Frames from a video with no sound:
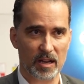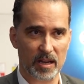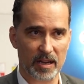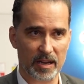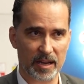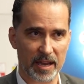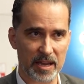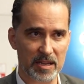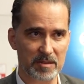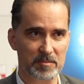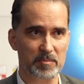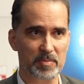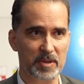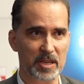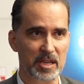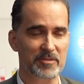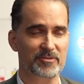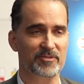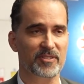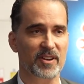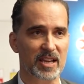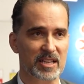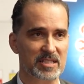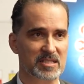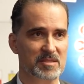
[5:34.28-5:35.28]
can be
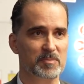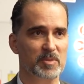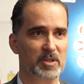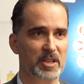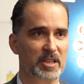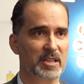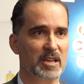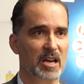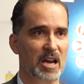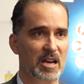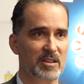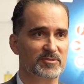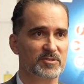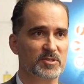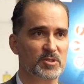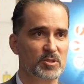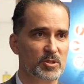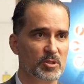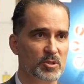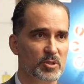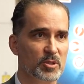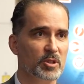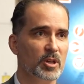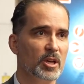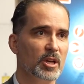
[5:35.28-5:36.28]
flexible enough
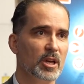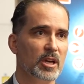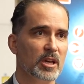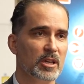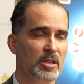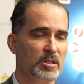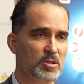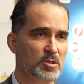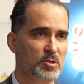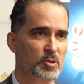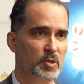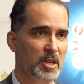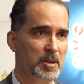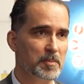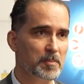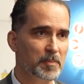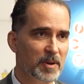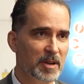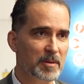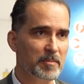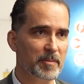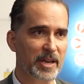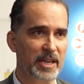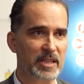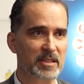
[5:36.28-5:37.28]
to
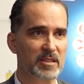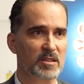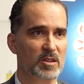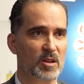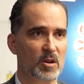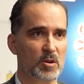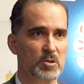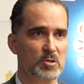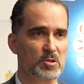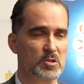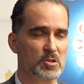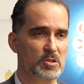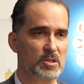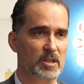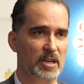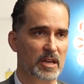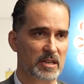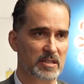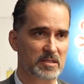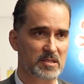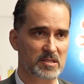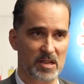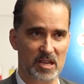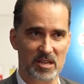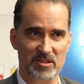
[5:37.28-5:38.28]
implement those
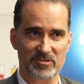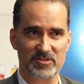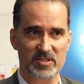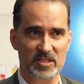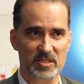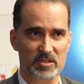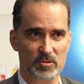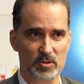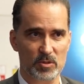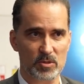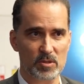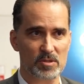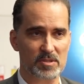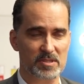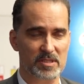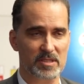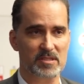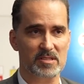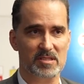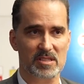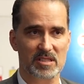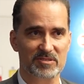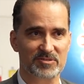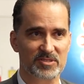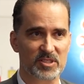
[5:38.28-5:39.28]
safety rules and
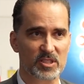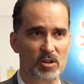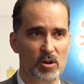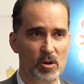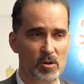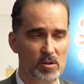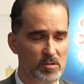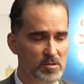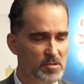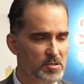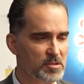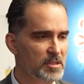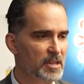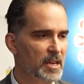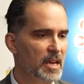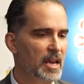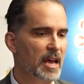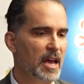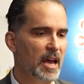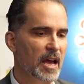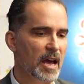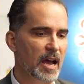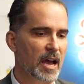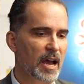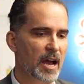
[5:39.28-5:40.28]
safety goals.
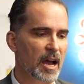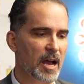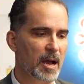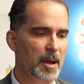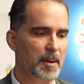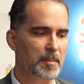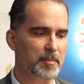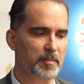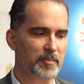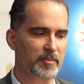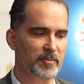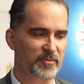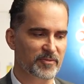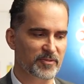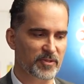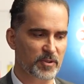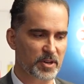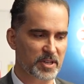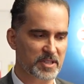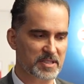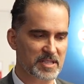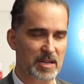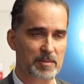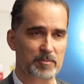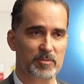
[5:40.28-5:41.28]
For
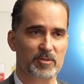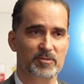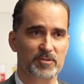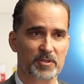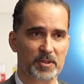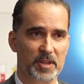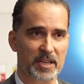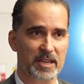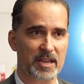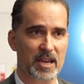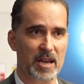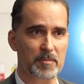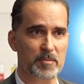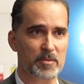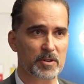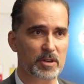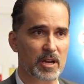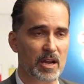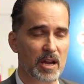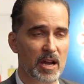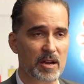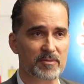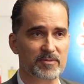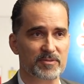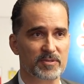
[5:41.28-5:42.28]
example, for the
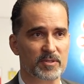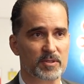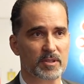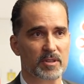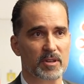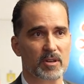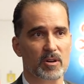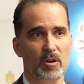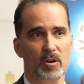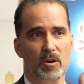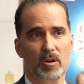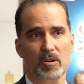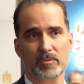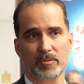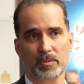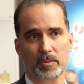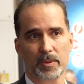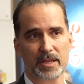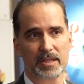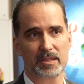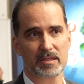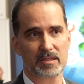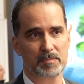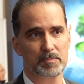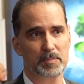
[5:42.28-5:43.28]
camera, or
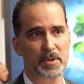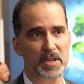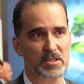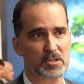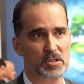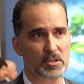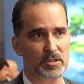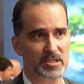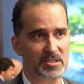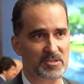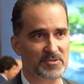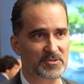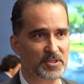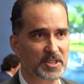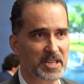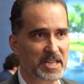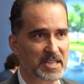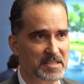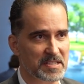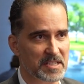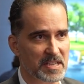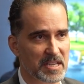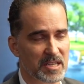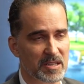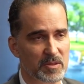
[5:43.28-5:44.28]
when the picture is
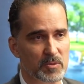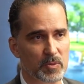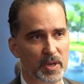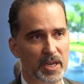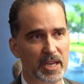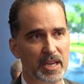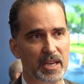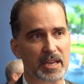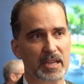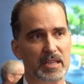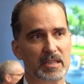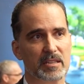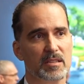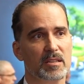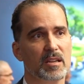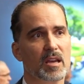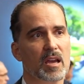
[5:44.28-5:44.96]
freezing, we can